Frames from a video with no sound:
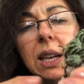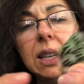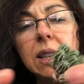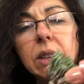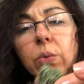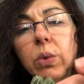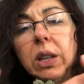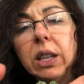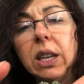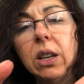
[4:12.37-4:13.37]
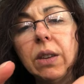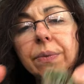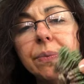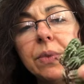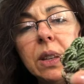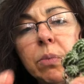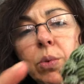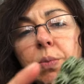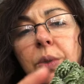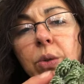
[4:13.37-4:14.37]
It didn't really
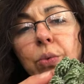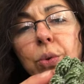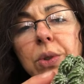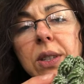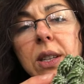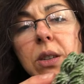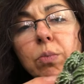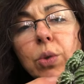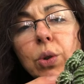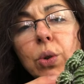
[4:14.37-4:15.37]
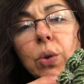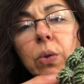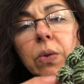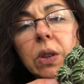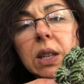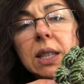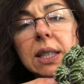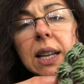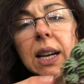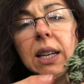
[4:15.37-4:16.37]
the the roots didn't move.
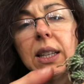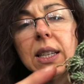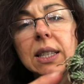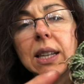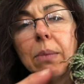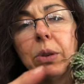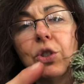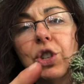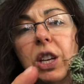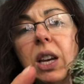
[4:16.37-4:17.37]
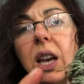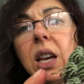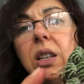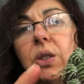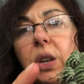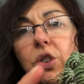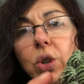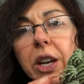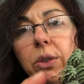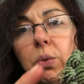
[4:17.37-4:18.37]
It's not establishing. So I
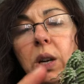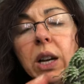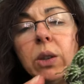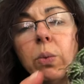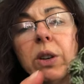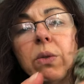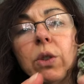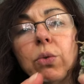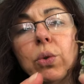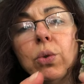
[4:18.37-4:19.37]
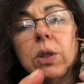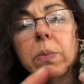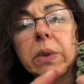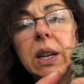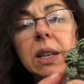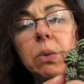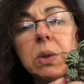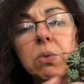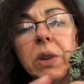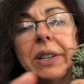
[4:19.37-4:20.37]
tried to cut one of the roots, but it
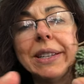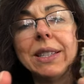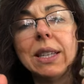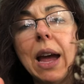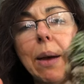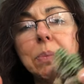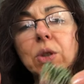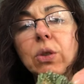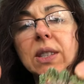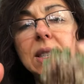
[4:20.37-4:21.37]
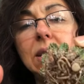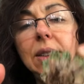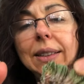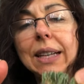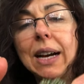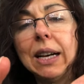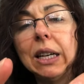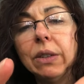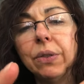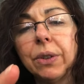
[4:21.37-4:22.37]
was running sap. So it's still
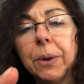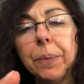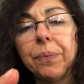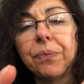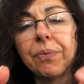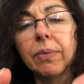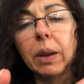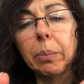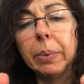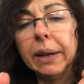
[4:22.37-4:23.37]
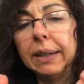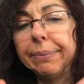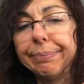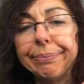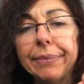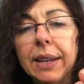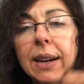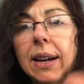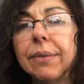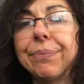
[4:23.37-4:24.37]
alive, but
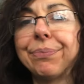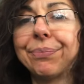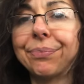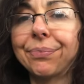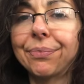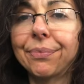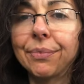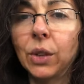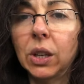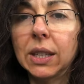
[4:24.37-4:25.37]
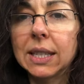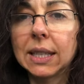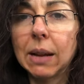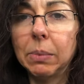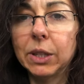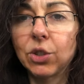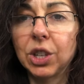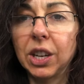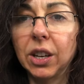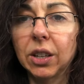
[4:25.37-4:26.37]
yeah, not
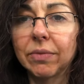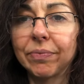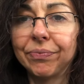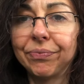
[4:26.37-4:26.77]
established here.